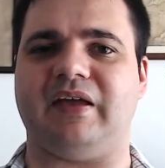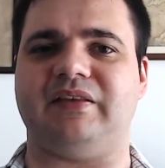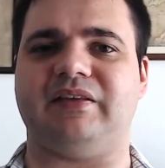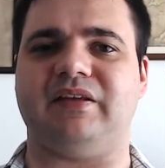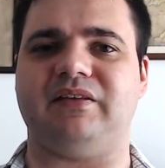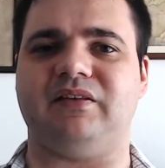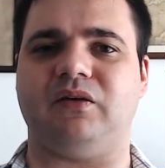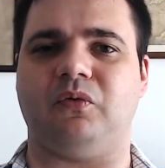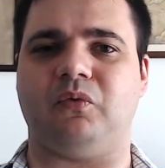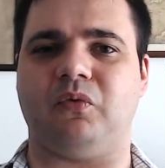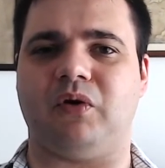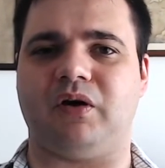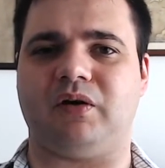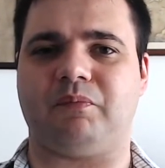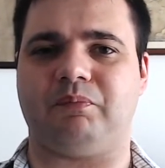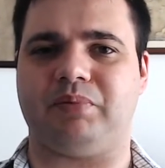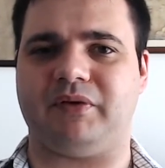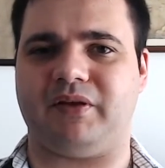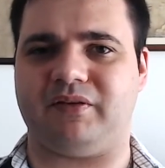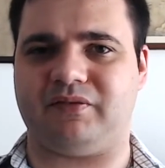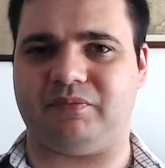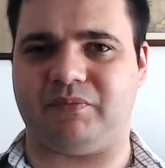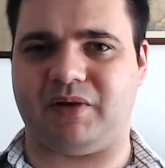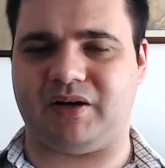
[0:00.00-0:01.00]

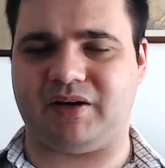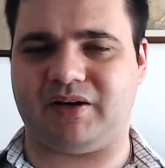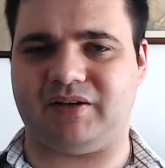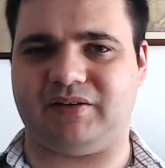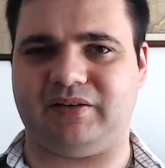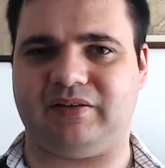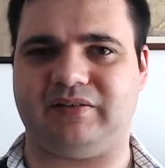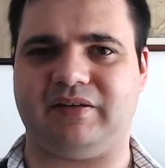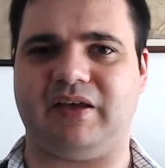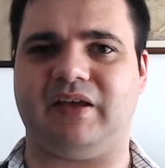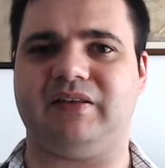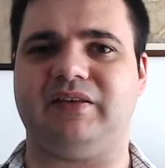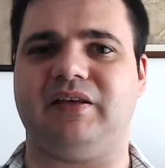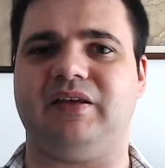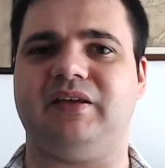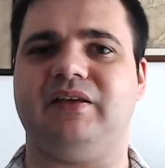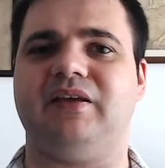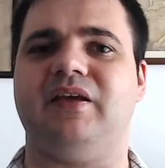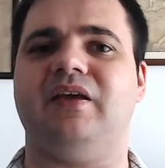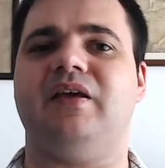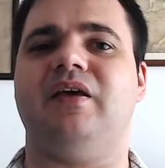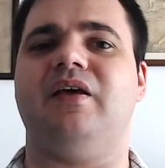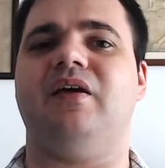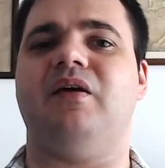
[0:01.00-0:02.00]
workplace market is getting
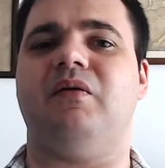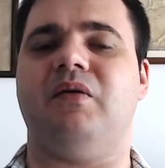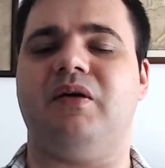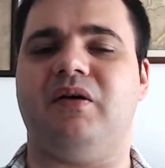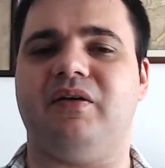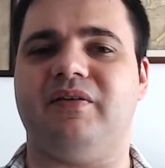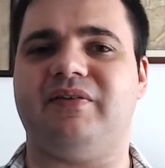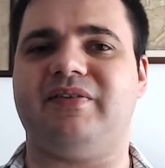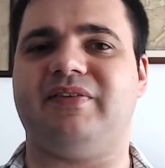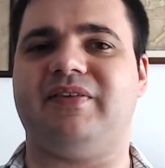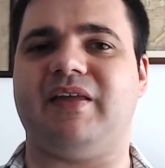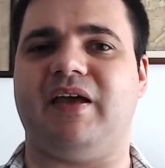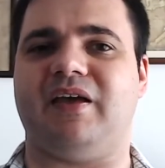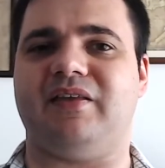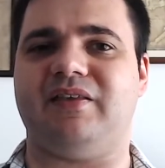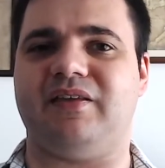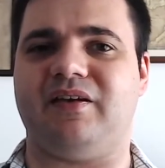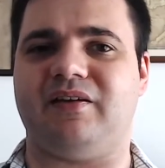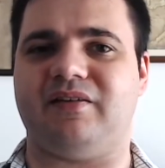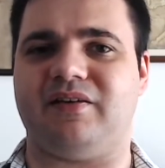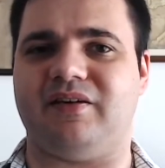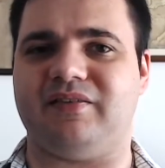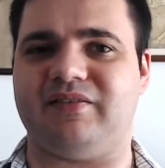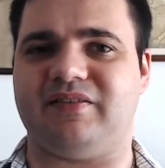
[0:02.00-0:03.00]

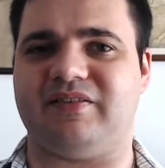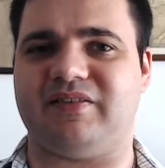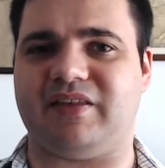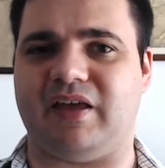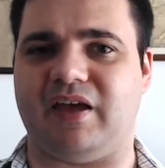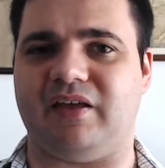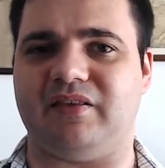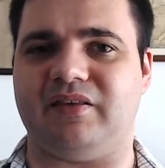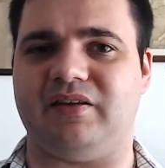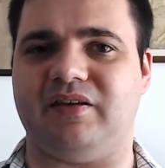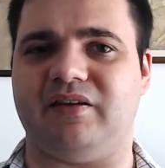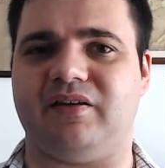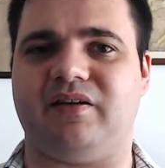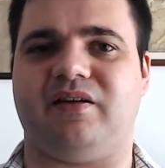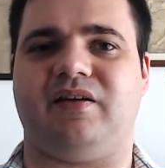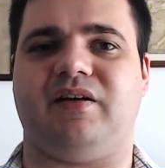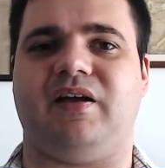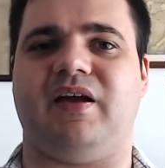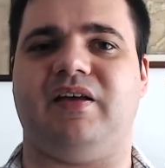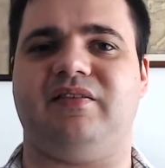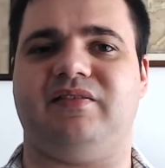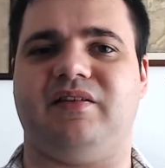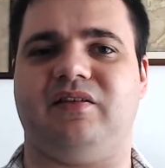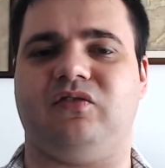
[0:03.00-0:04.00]
steadier and steadier
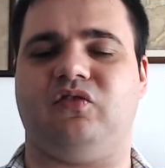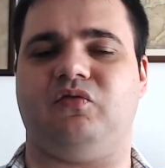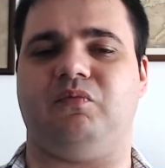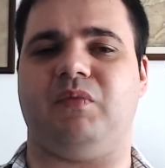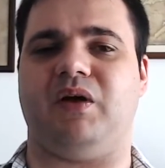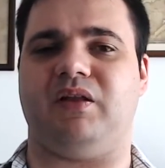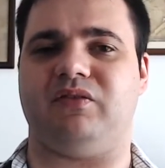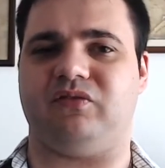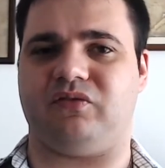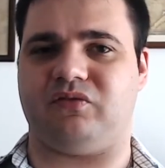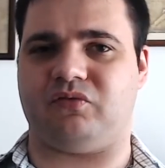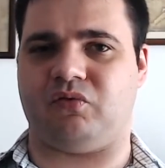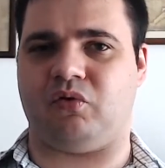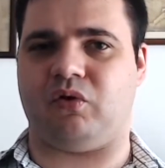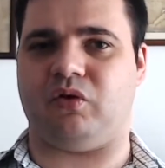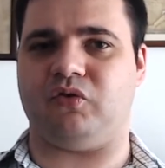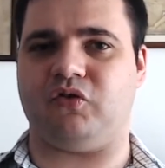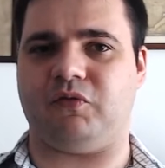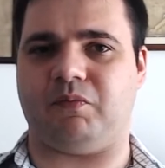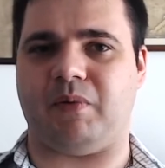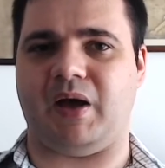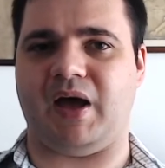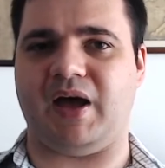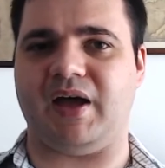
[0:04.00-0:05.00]
as each month
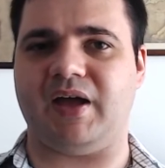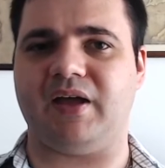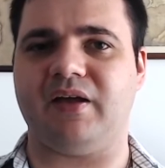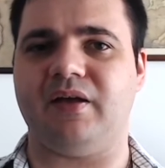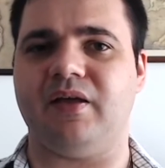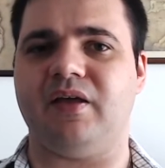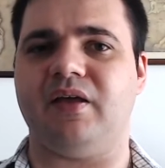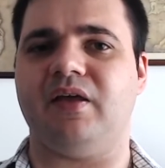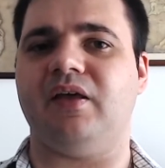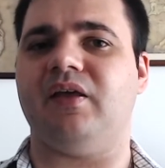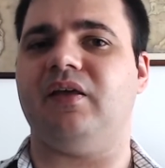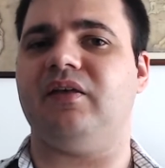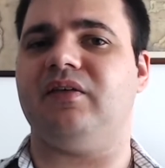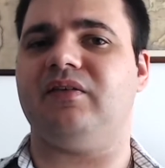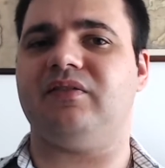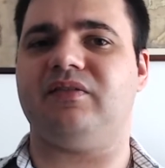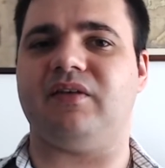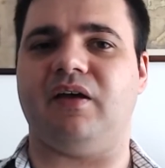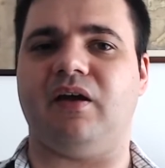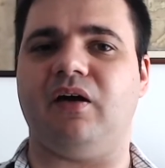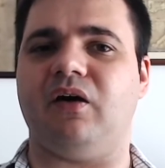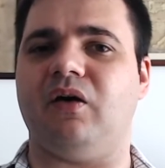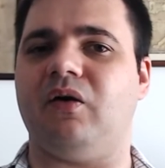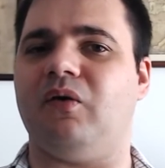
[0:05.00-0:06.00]
rolls by.
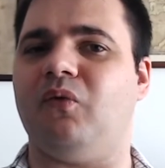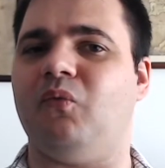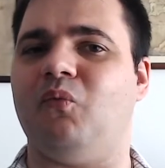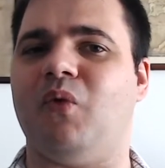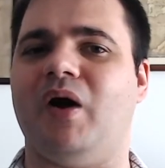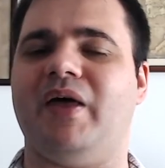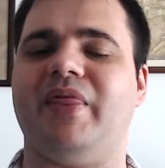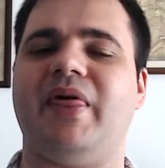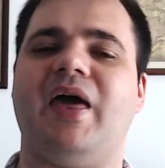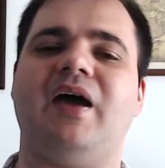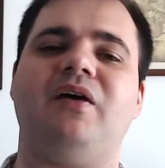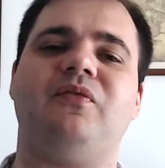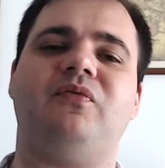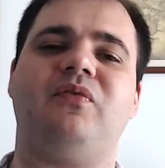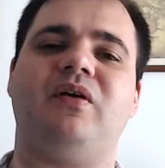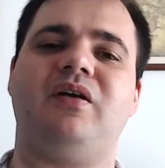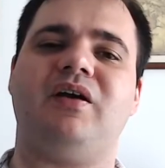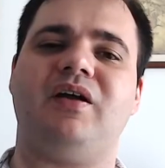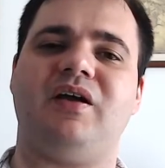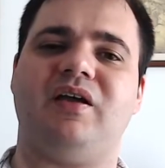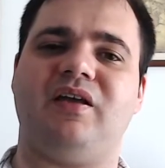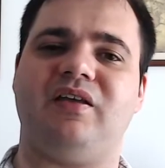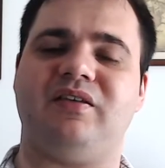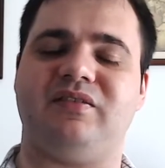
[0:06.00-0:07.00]
So whatever
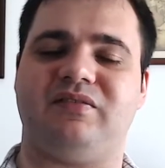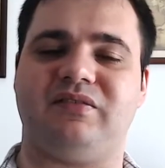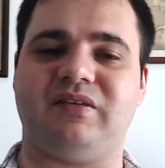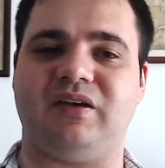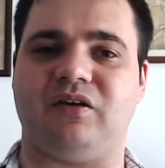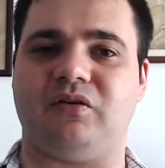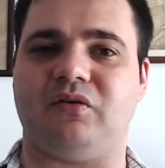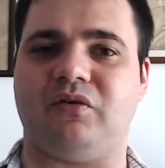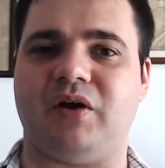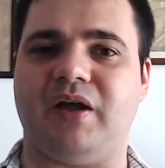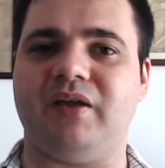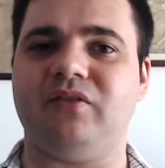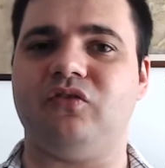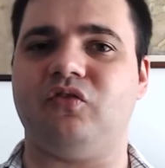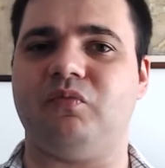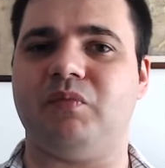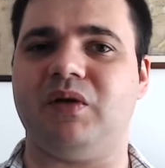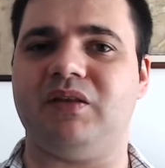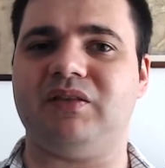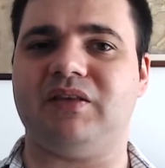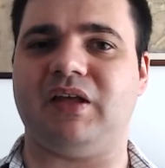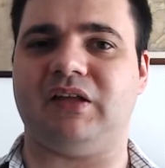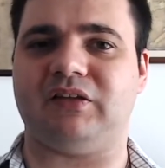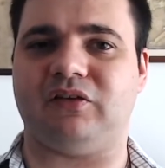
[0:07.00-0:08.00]
is the
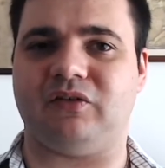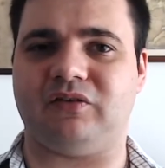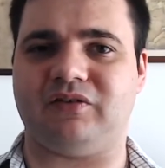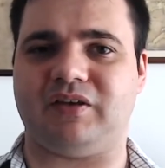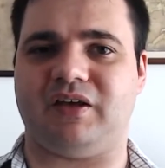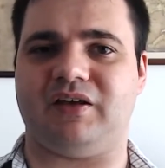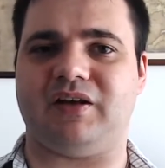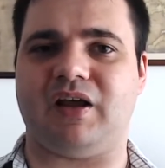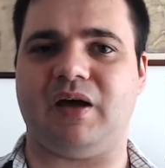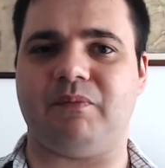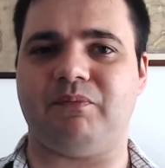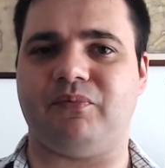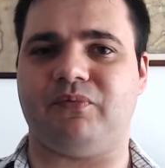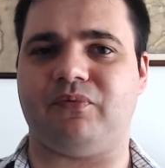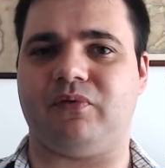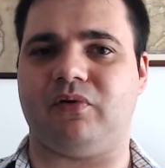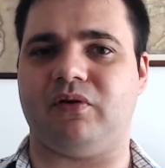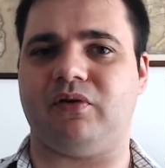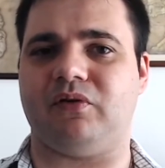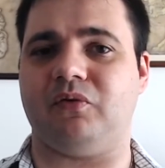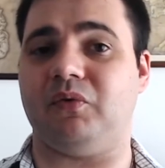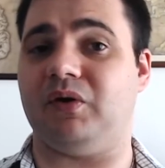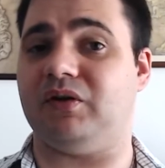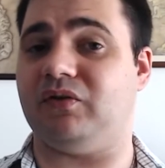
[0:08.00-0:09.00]
arrangement that you sign up
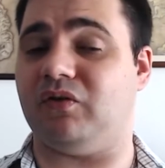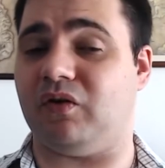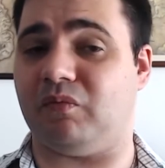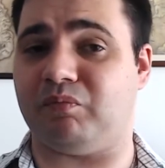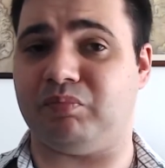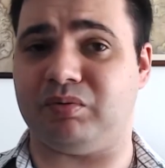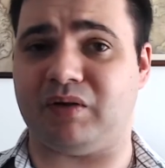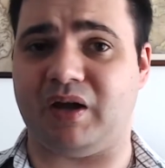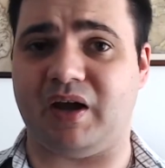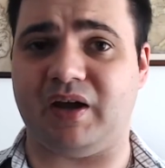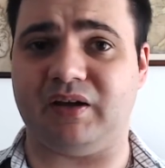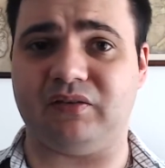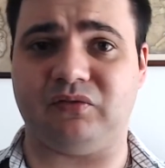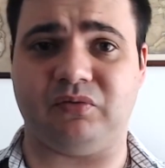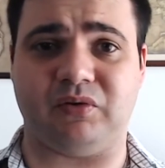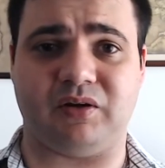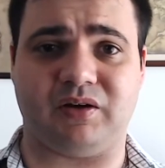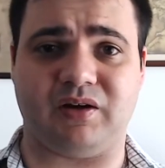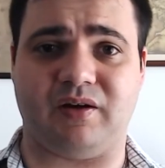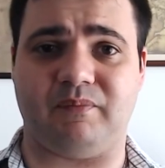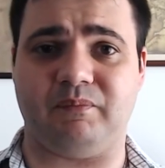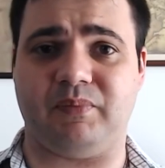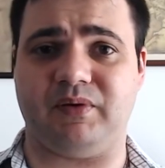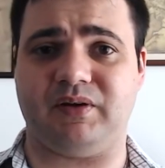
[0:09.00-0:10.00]
for when you apply to a
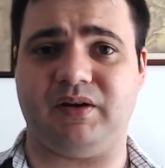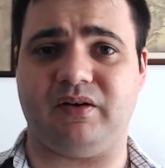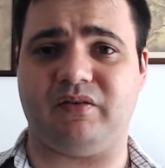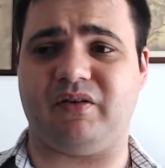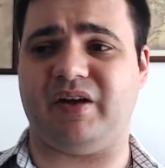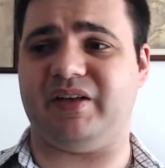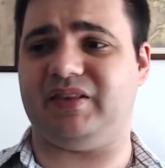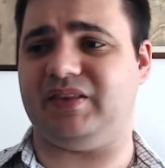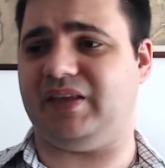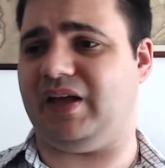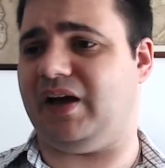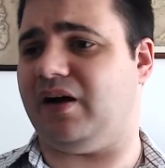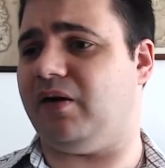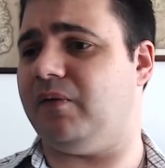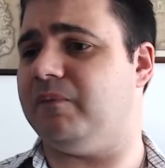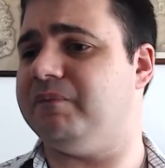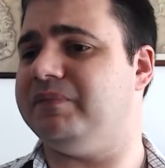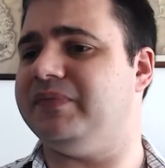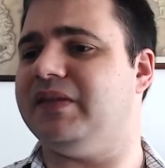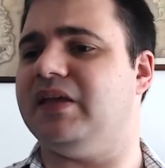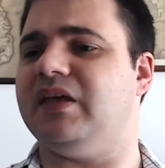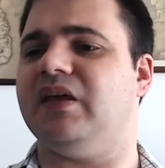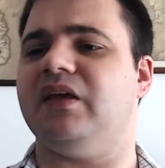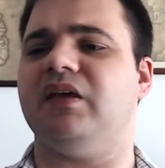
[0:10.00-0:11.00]
company right now,
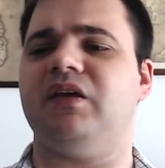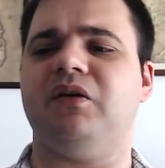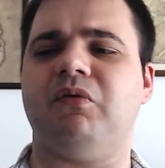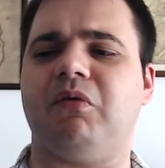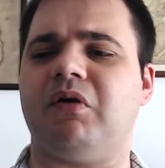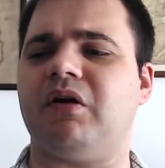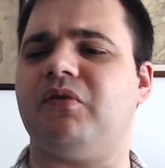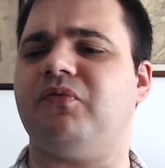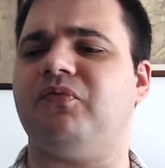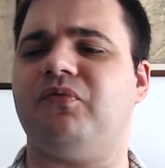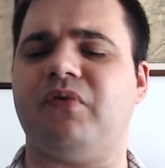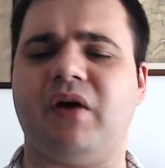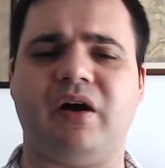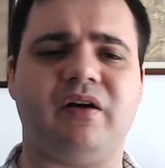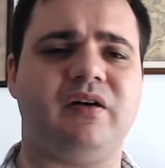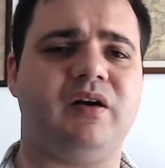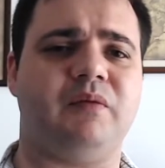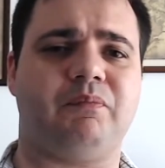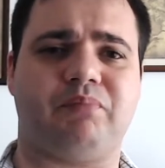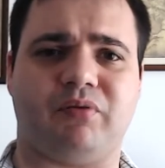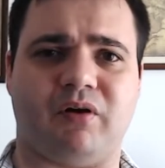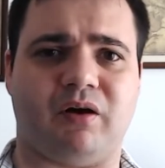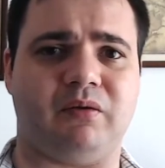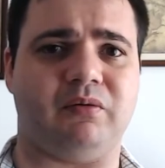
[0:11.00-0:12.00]
you are
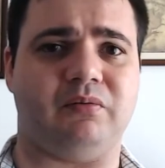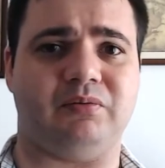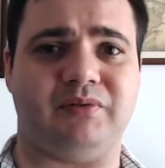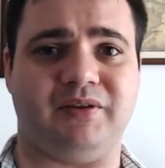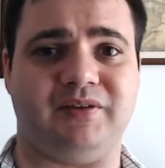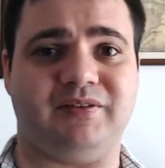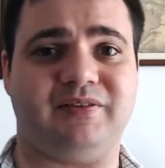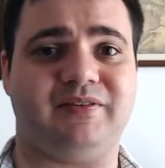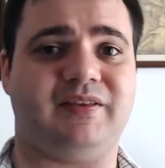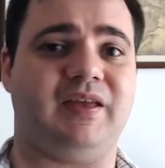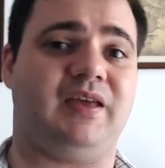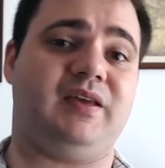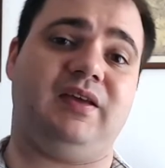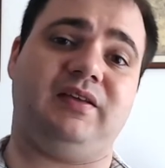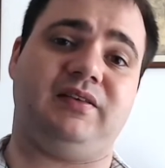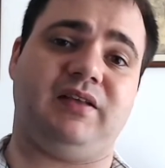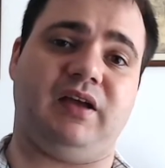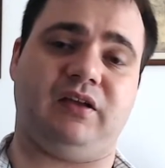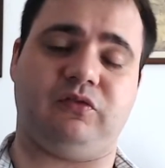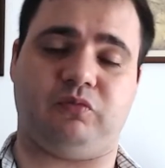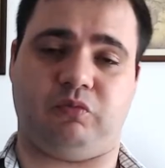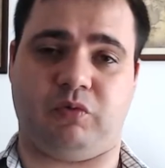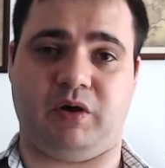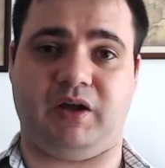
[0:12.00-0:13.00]
very probably staying
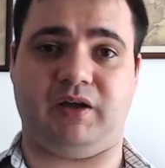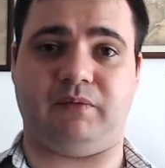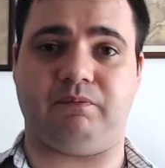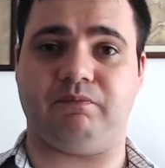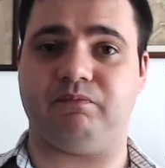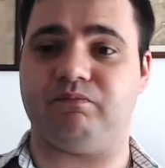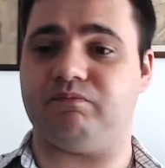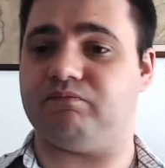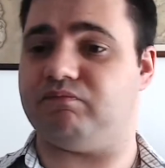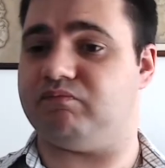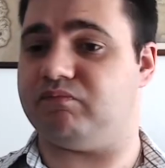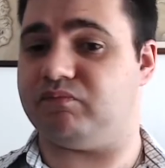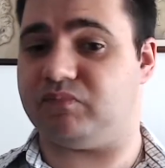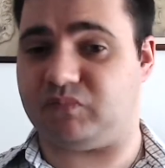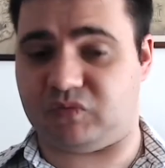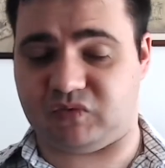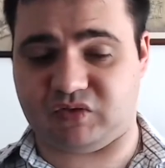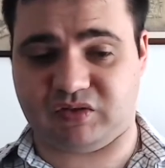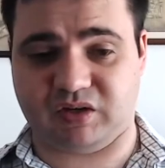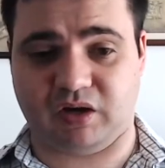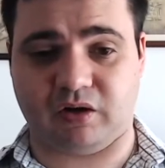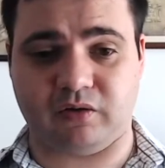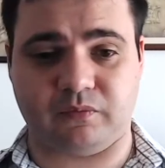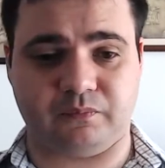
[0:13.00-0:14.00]
that way.
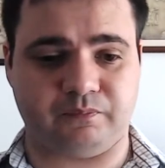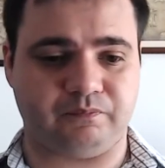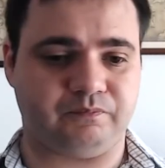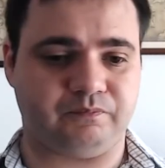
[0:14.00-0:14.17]
So